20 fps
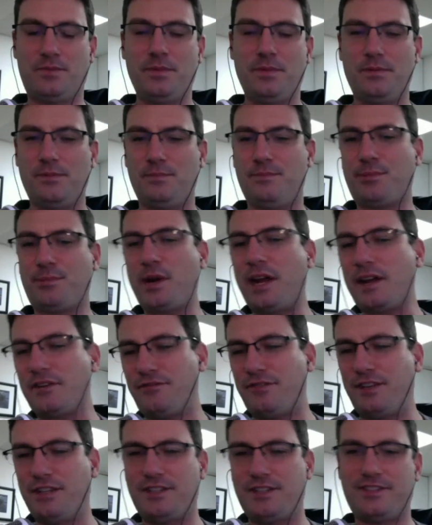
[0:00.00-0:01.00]

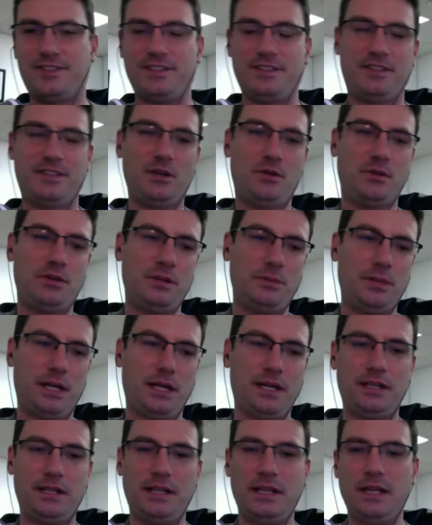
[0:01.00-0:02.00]
breakfast and going to bed.
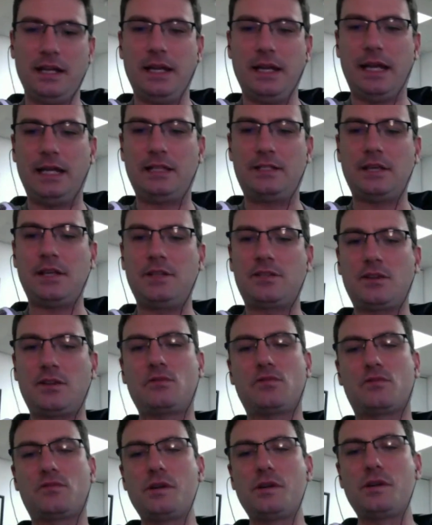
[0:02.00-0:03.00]
And it's a
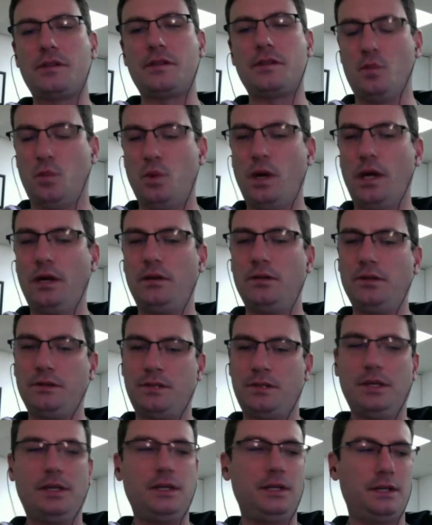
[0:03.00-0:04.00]
really well
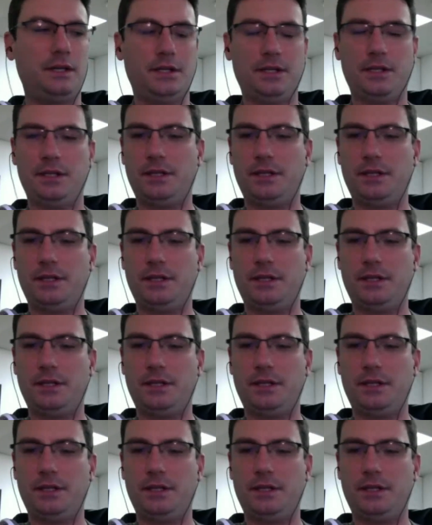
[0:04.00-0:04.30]
done